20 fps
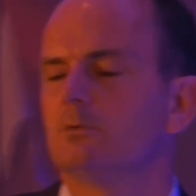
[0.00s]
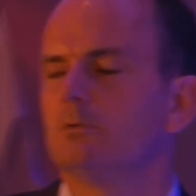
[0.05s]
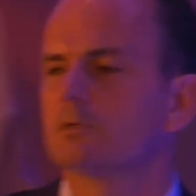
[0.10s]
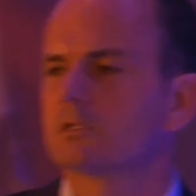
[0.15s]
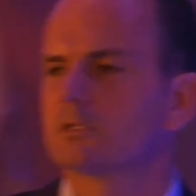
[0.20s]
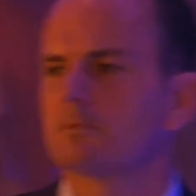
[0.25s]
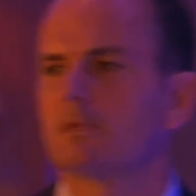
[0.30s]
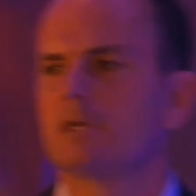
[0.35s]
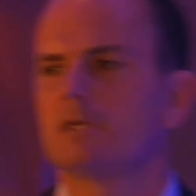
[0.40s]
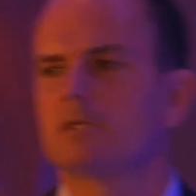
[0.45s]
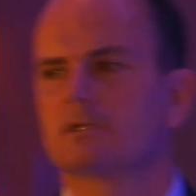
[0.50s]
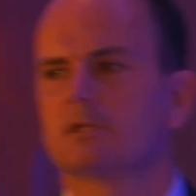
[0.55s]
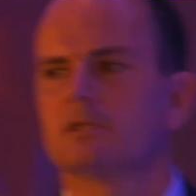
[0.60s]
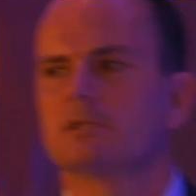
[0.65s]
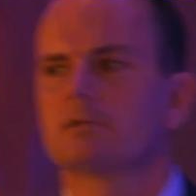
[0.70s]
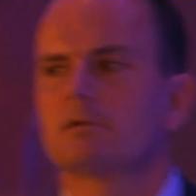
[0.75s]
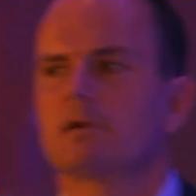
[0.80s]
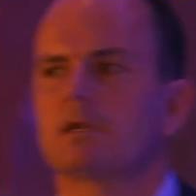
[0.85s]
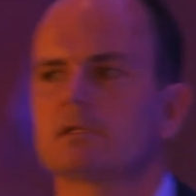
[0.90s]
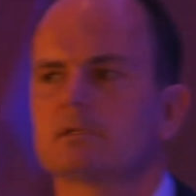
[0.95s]
automated
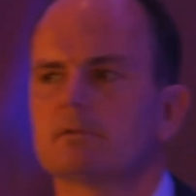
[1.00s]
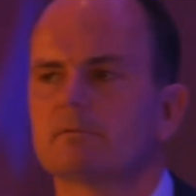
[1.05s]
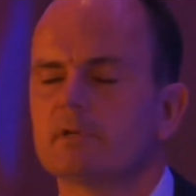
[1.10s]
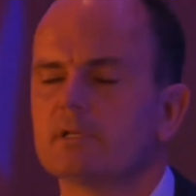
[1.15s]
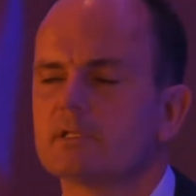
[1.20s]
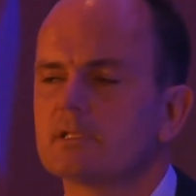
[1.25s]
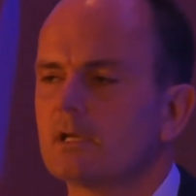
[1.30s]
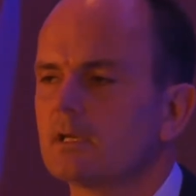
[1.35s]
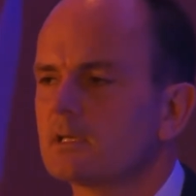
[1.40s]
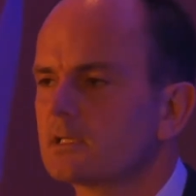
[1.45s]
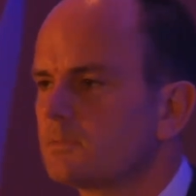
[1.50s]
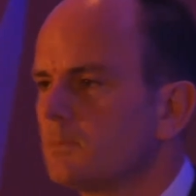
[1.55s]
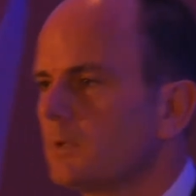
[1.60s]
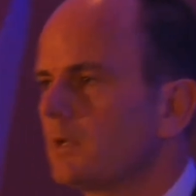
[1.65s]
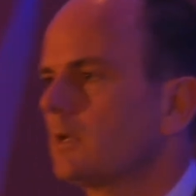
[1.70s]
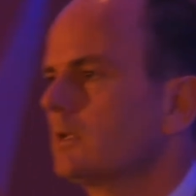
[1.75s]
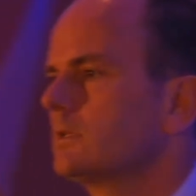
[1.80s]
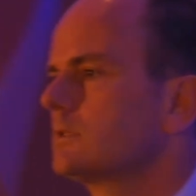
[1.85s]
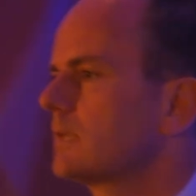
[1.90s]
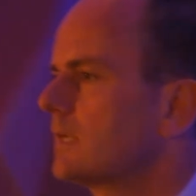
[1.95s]
interactive retail
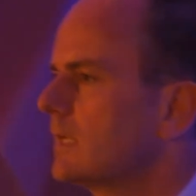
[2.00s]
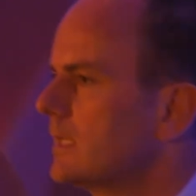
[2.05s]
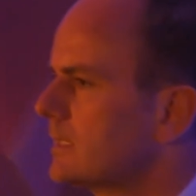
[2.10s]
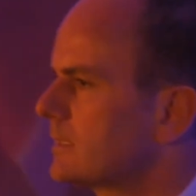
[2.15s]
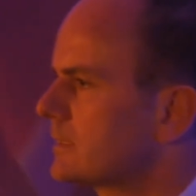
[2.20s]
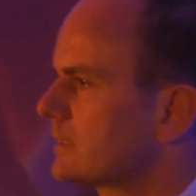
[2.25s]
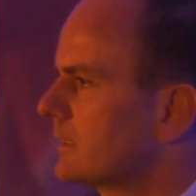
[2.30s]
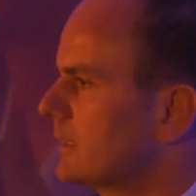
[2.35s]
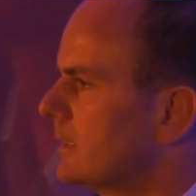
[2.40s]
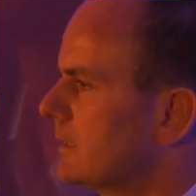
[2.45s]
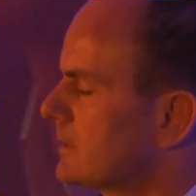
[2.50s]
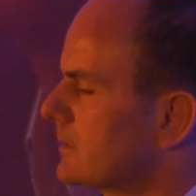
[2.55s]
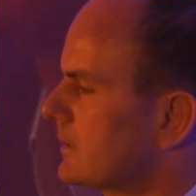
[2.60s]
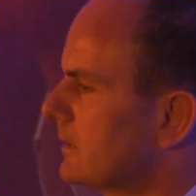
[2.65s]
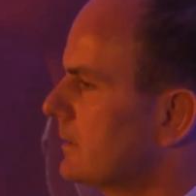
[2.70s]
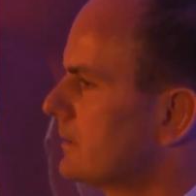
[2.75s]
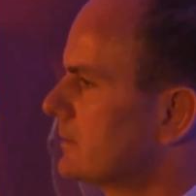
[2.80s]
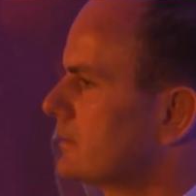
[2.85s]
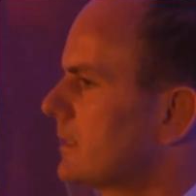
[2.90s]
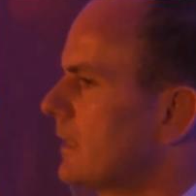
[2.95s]
experience
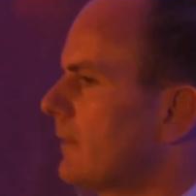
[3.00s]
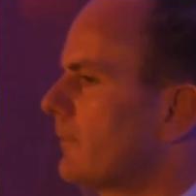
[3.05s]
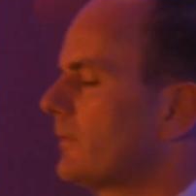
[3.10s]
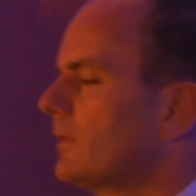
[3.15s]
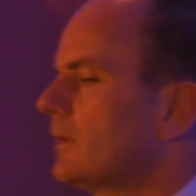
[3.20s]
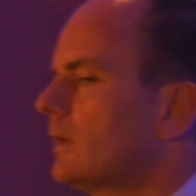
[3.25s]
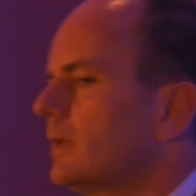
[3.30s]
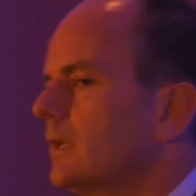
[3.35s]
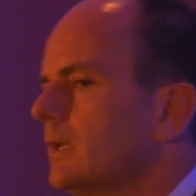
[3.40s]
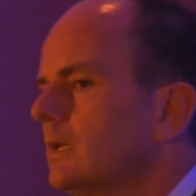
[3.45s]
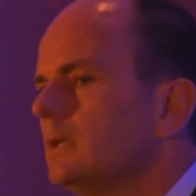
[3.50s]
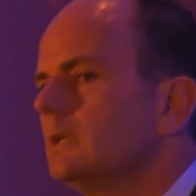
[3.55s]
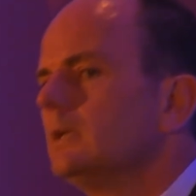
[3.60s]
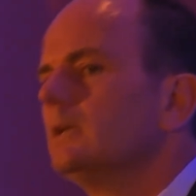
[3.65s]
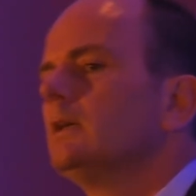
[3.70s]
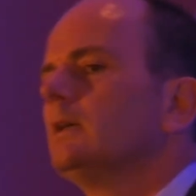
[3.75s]
is definitely